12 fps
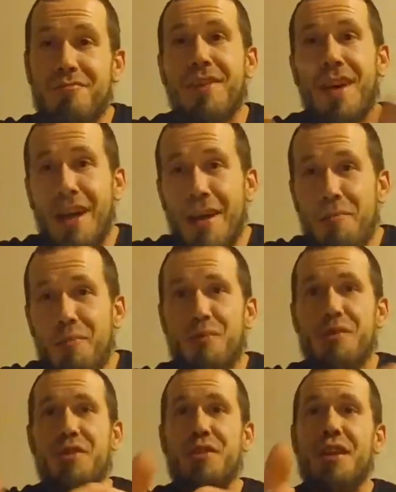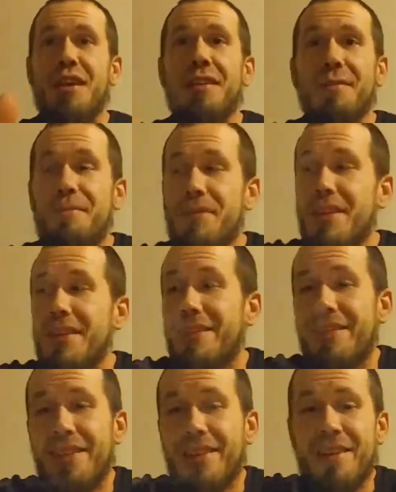I appreciate it, and
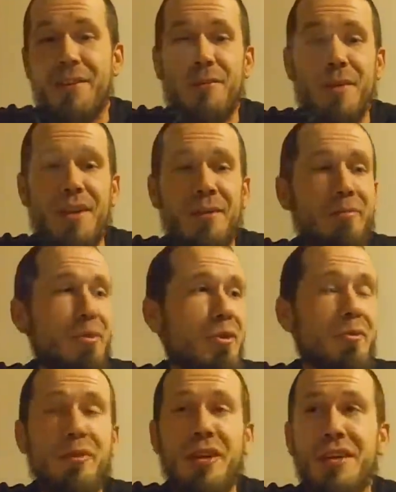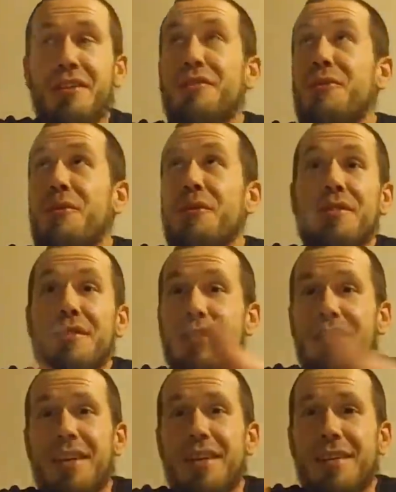I don't mind putting the money towards this
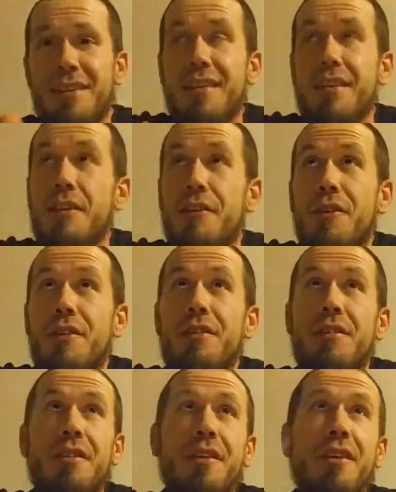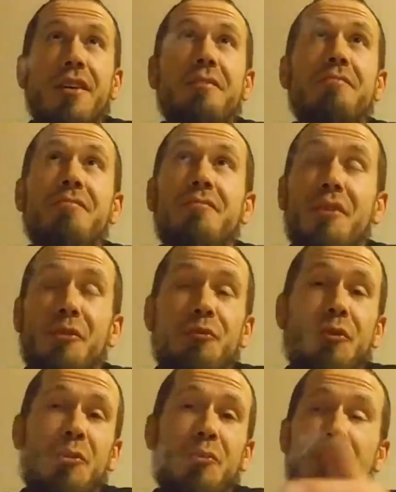kind of thing at all.
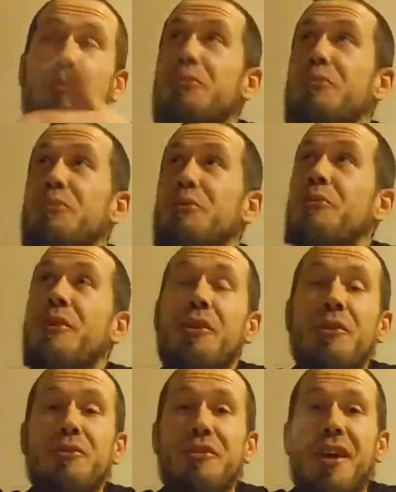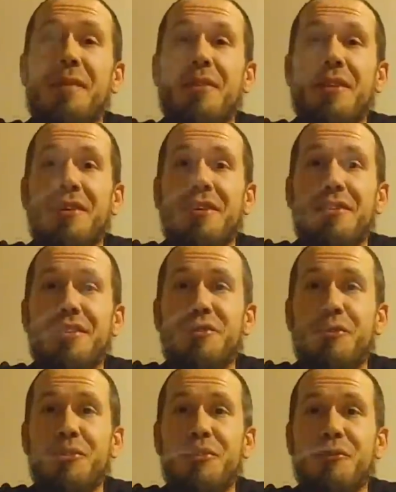I've been putting my own time and energy
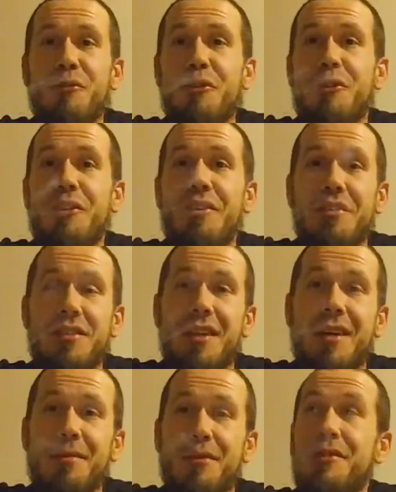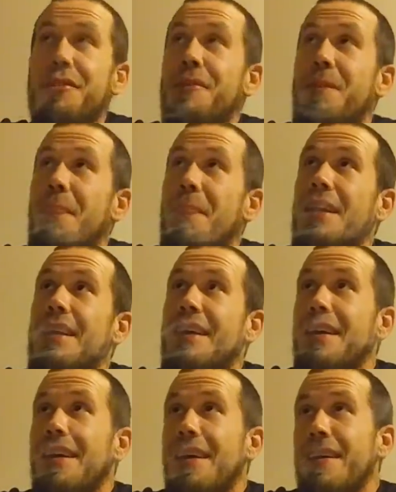towards it for a long time. So
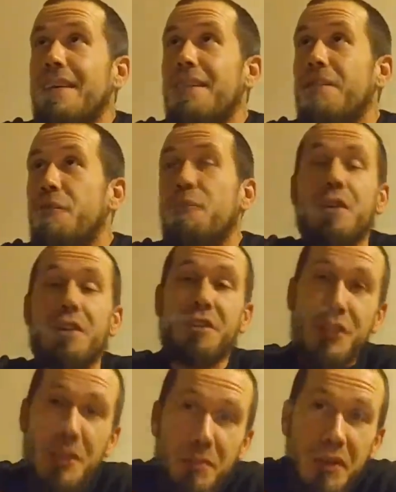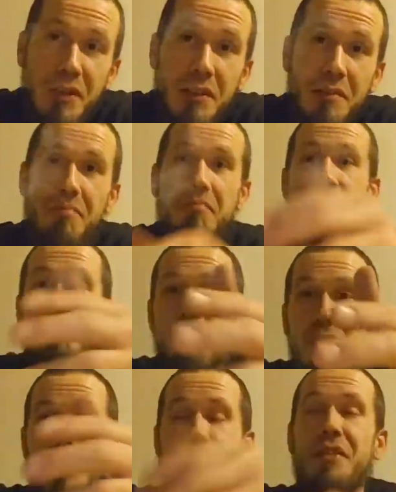if you want to chip in,
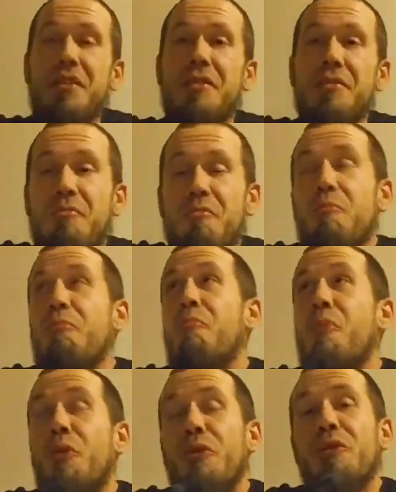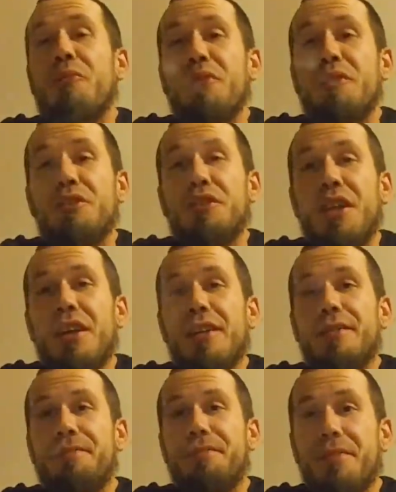more than appreciate it.
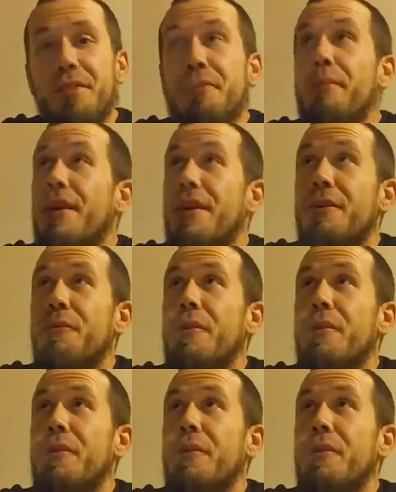Your money's